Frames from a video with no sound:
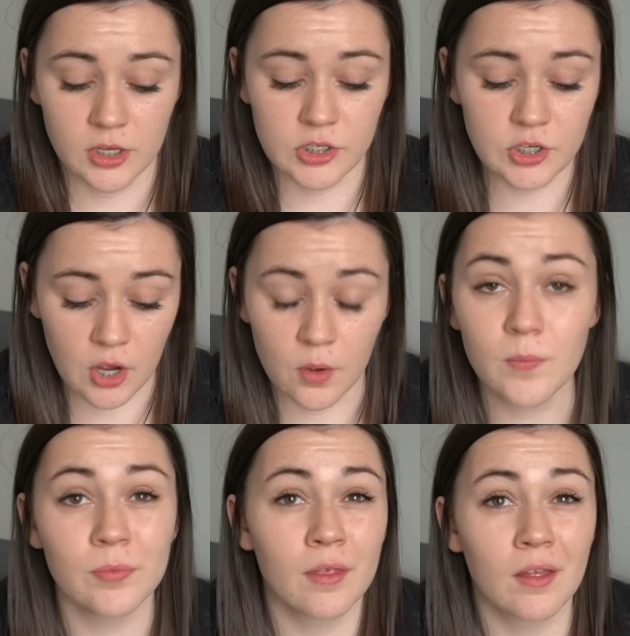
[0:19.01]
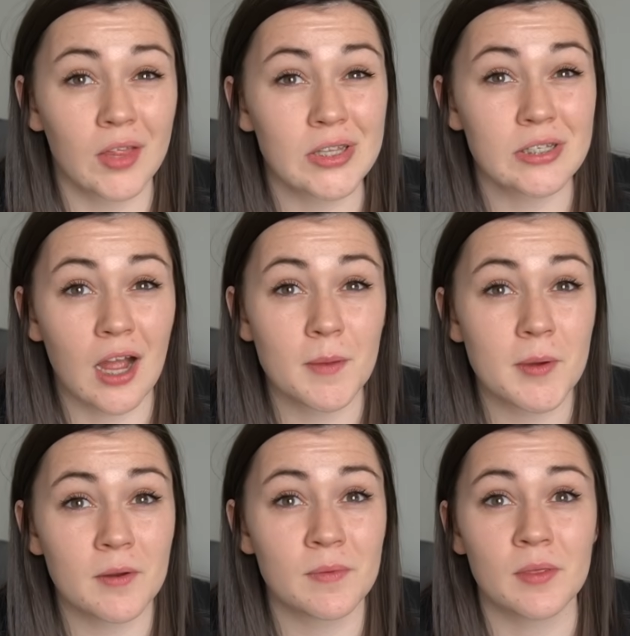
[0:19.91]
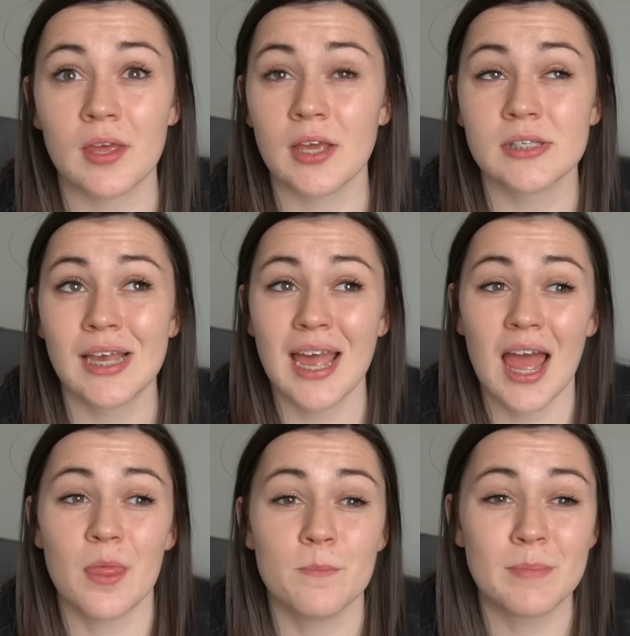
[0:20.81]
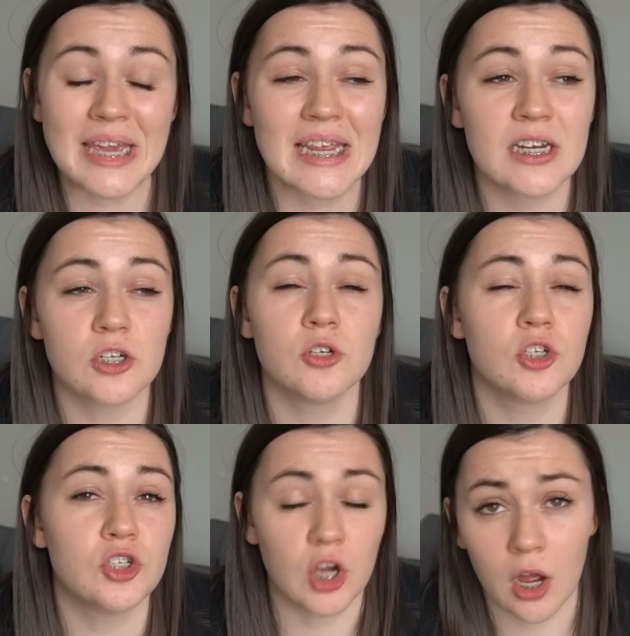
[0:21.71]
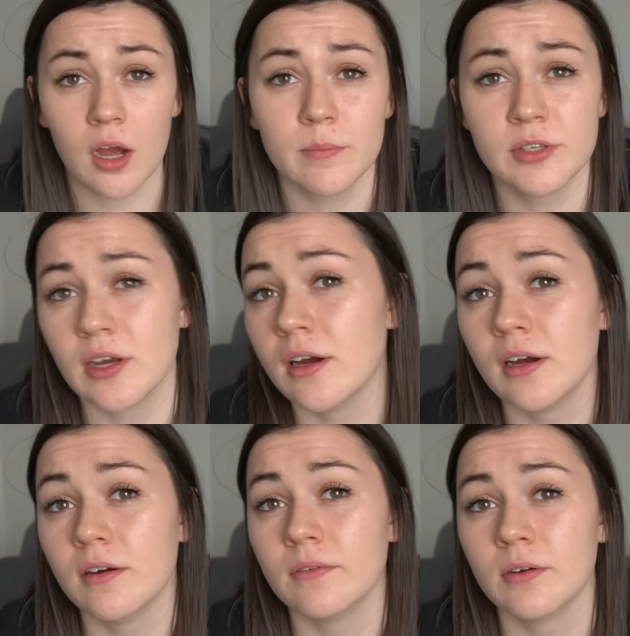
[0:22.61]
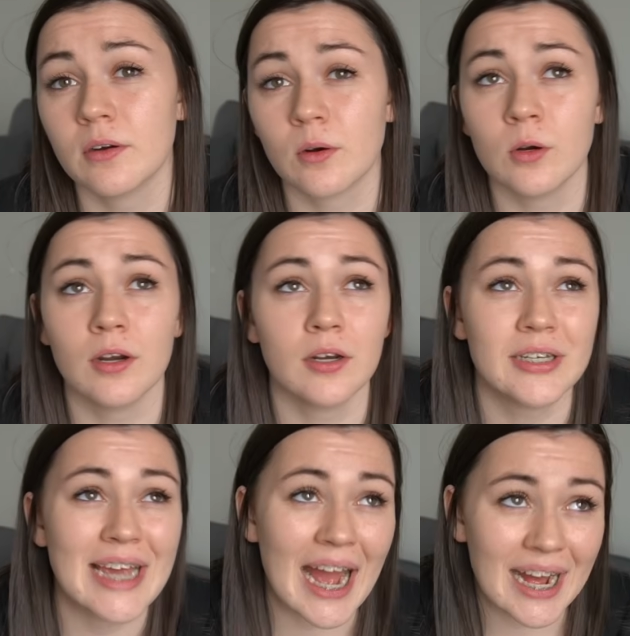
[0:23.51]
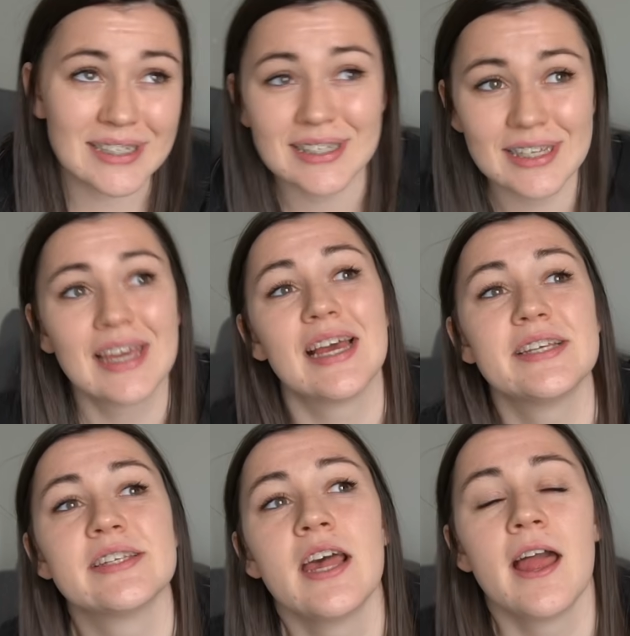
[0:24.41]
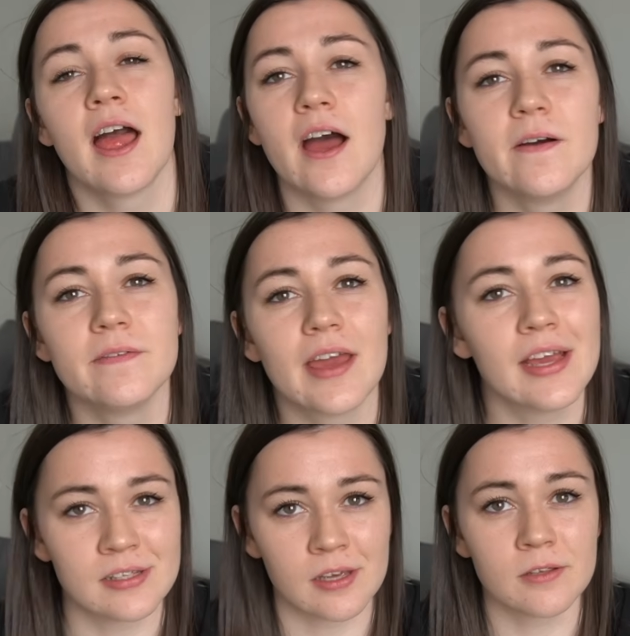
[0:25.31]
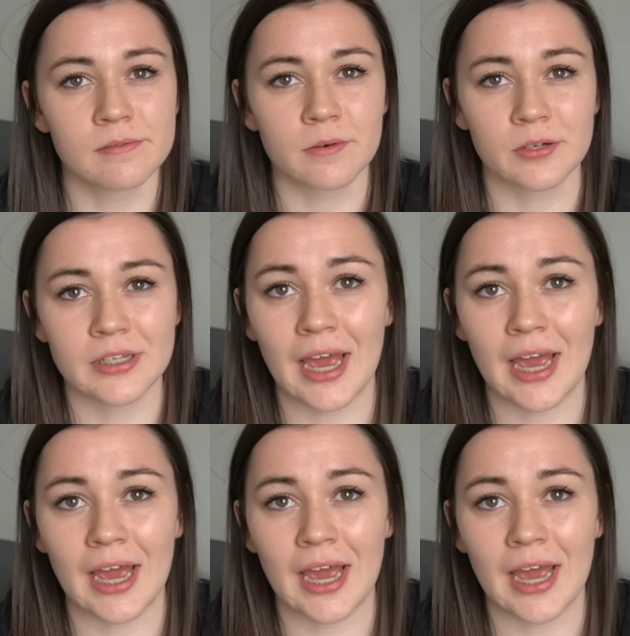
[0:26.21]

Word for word: So let's talk about a few things, the main jobs of, or tasks I guess, of a Salesforce